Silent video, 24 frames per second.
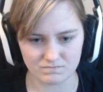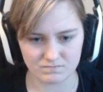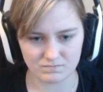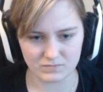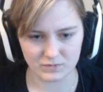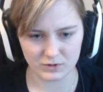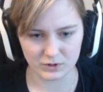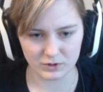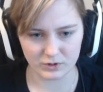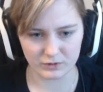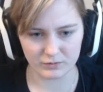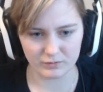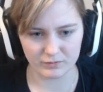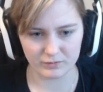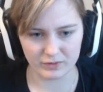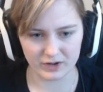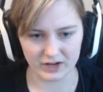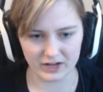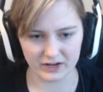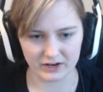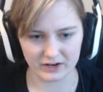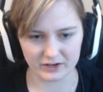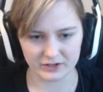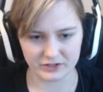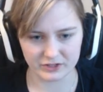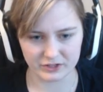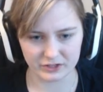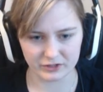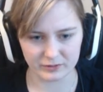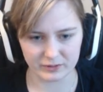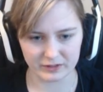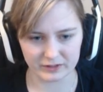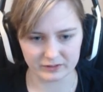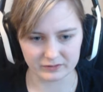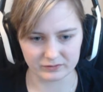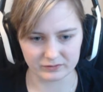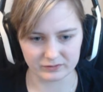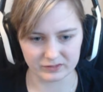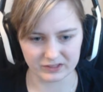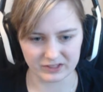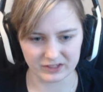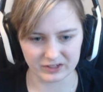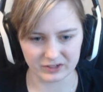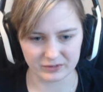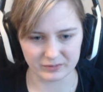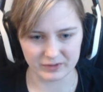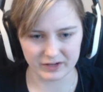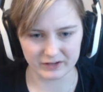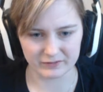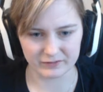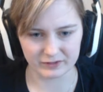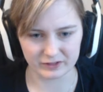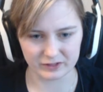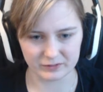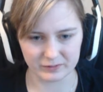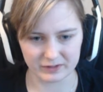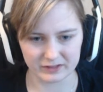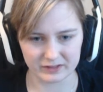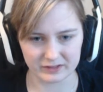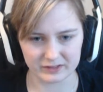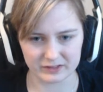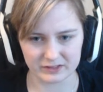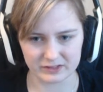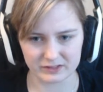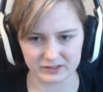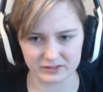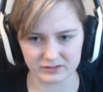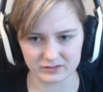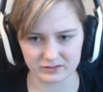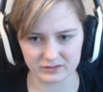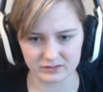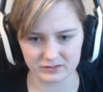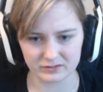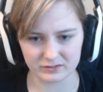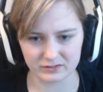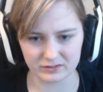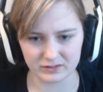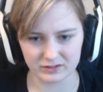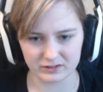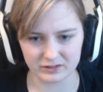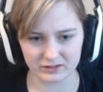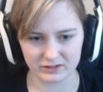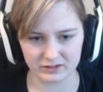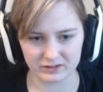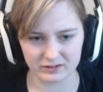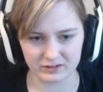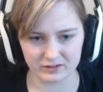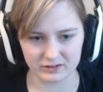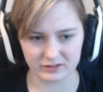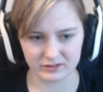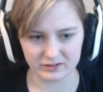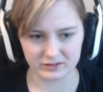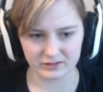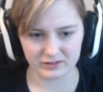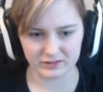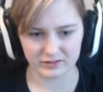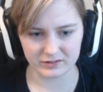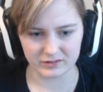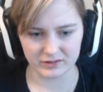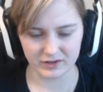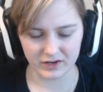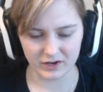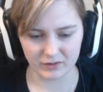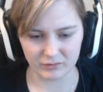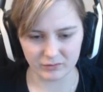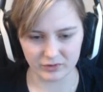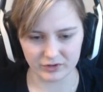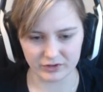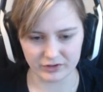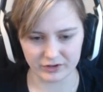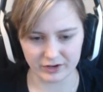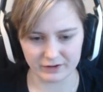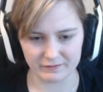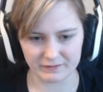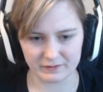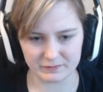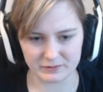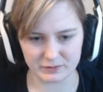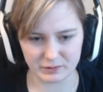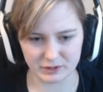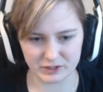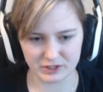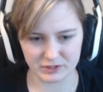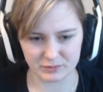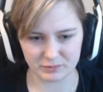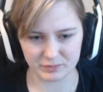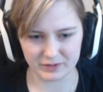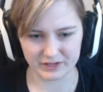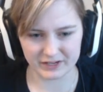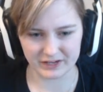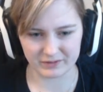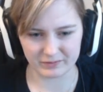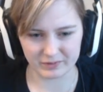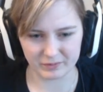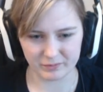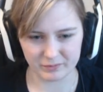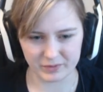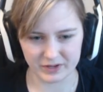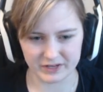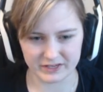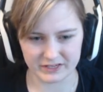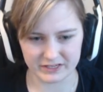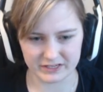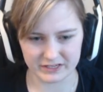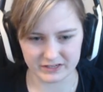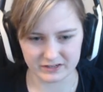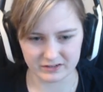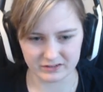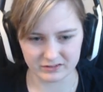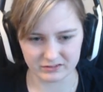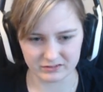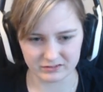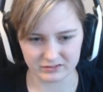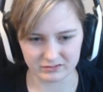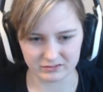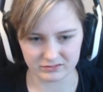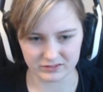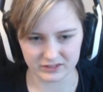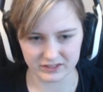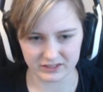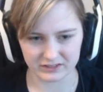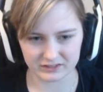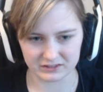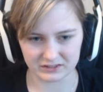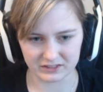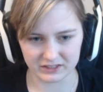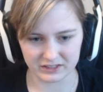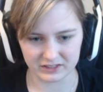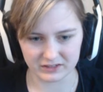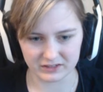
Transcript: Got a bad idea about... I got a bad feeling about this. I'm wondering if I'm supposed to pick up the piggy. And like...